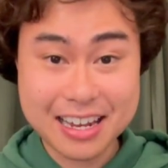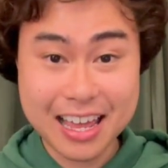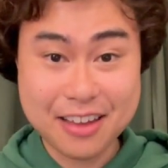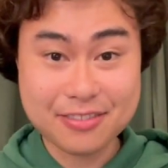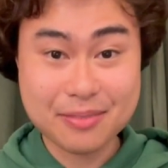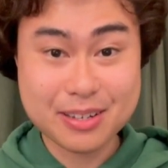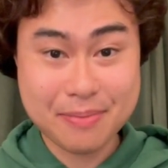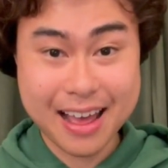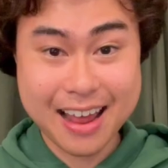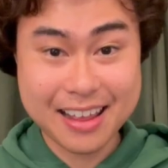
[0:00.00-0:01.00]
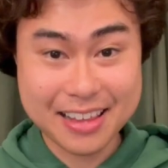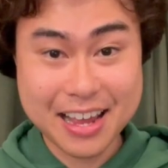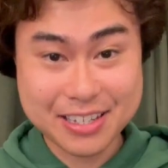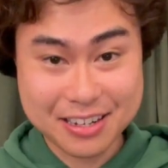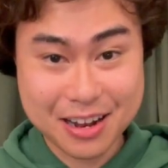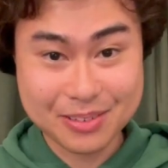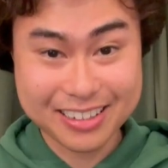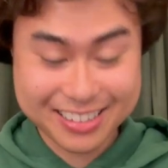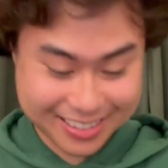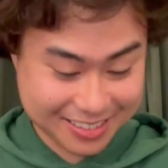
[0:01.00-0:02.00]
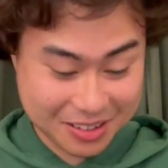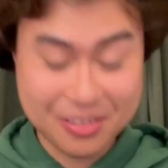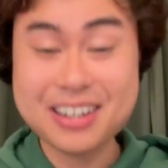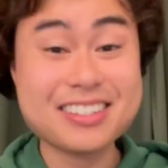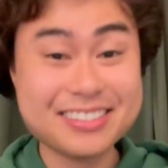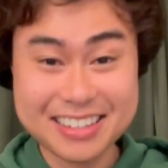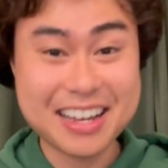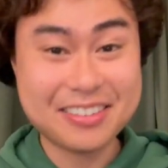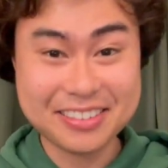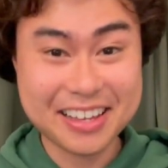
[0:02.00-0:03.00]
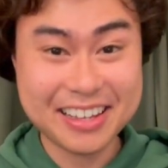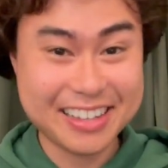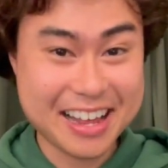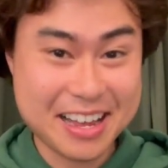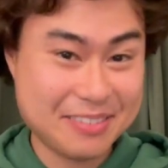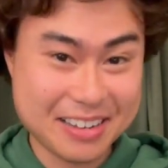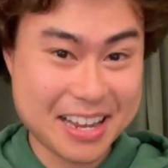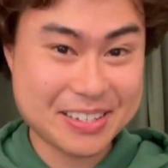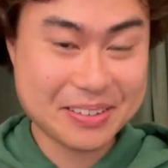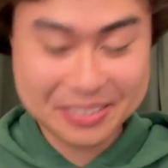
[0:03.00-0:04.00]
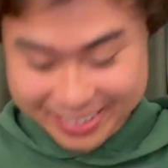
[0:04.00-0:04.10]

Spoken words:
it came from Japan in the 1800s, which I don't think I relate to.